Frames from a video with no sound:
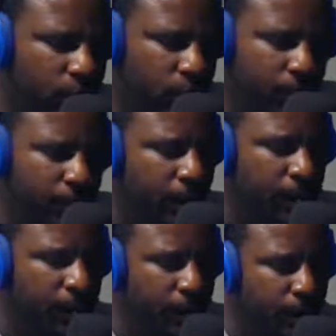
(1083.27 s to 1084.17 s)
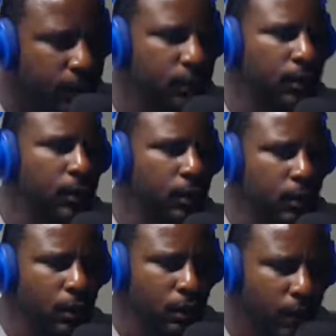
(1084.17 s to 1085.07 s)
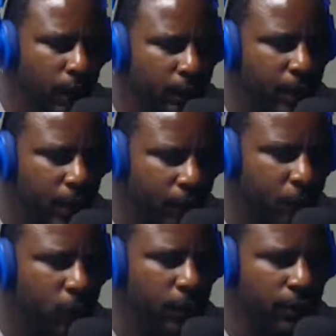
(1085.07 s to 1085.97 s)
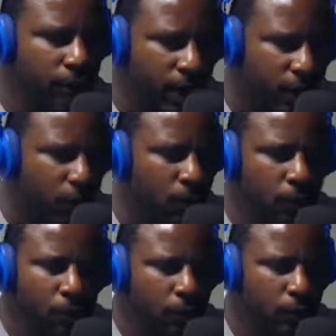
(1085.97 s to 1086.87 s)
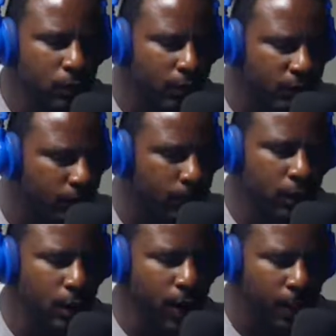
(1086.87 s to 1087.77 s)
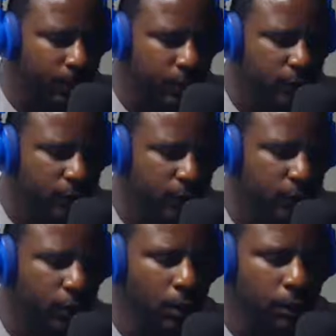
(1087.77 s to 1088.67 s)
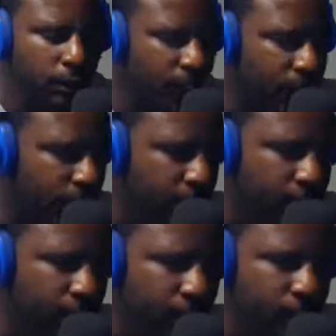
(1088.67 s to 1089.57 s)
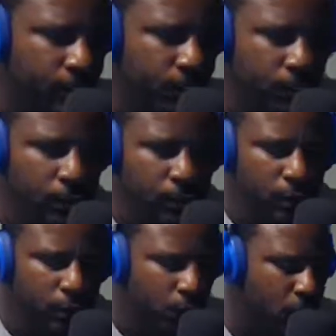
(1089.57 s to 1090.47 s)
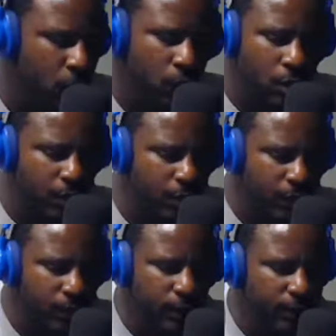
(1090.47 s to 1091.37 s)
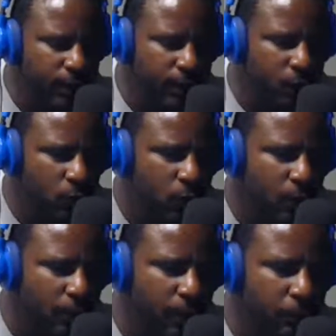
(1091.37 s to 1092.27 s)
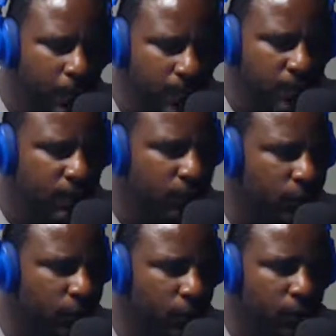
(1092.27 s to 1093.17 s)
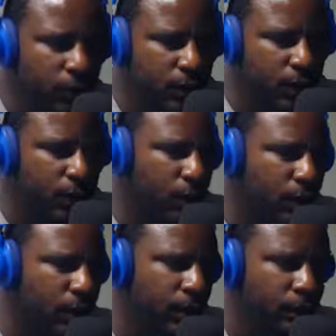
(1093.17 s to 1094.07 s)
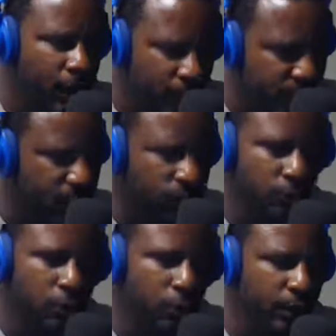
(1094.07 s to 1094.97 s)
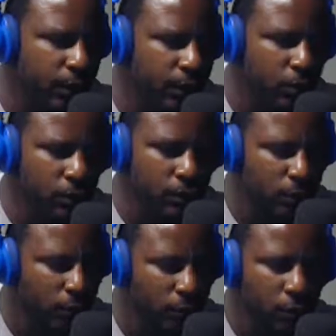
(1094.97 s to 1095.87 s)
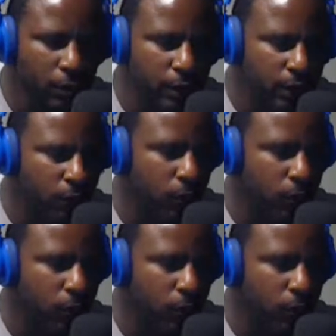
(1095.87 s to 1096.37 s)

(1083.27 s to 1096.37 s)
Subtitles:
you up here because you're like, man, I wonder if I go out, is something going to happen to me? You start to think like that. You don't want to think like that. You want to think positive when you go outside. You want to think positive when you go to these stores and when you go to these